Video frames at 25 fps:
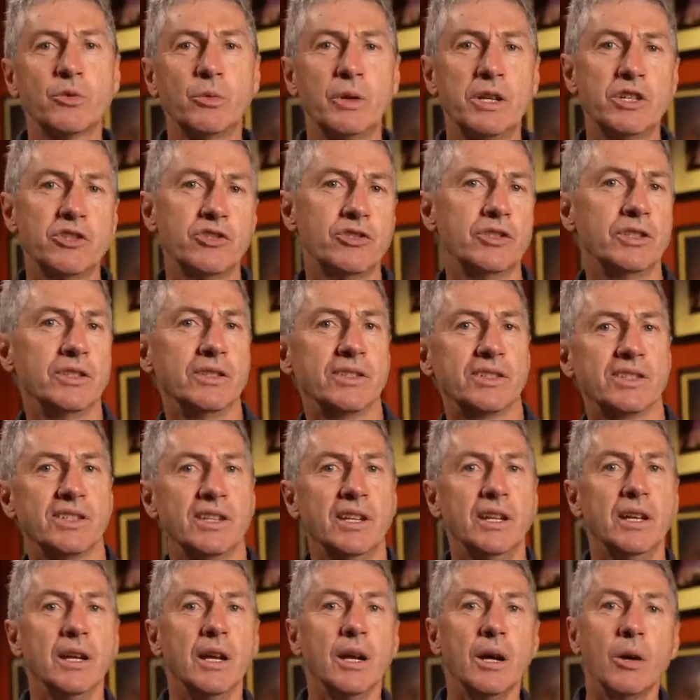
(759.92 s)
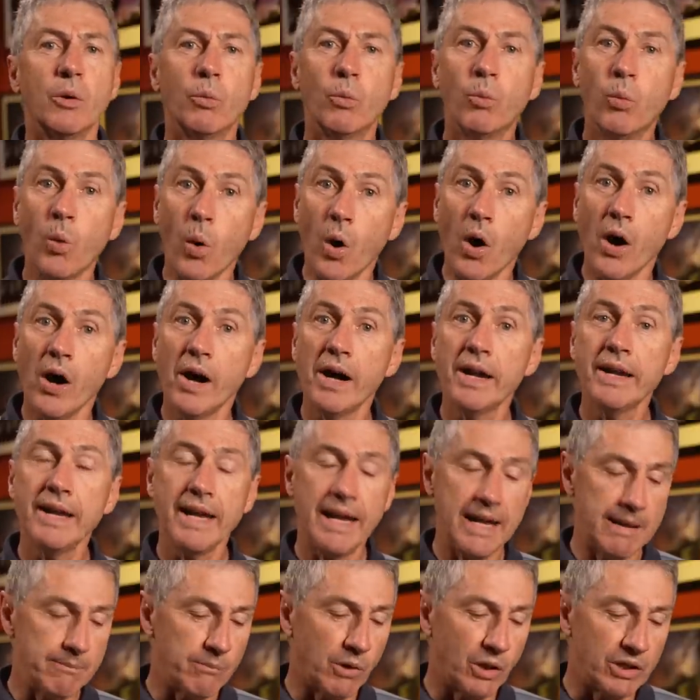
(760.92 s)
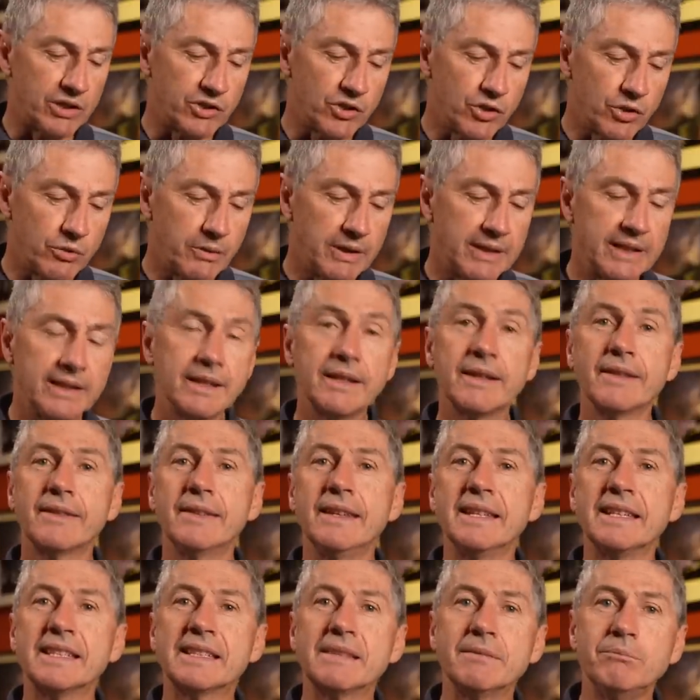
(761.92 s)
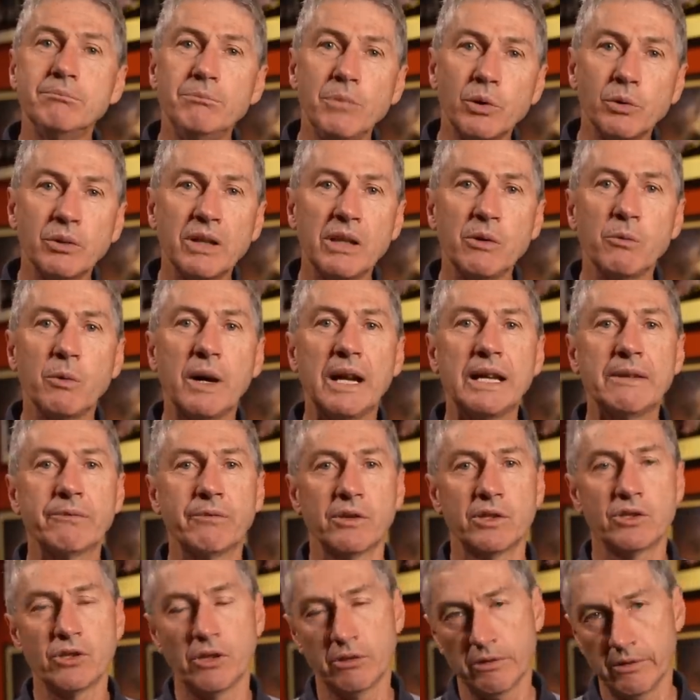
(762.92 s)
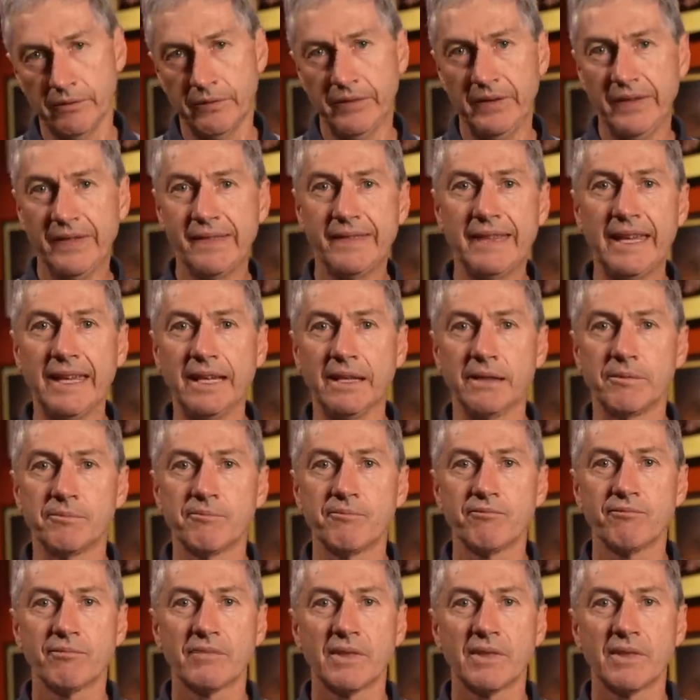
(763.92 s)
questions? Why am I doing this Milky Way photography thing?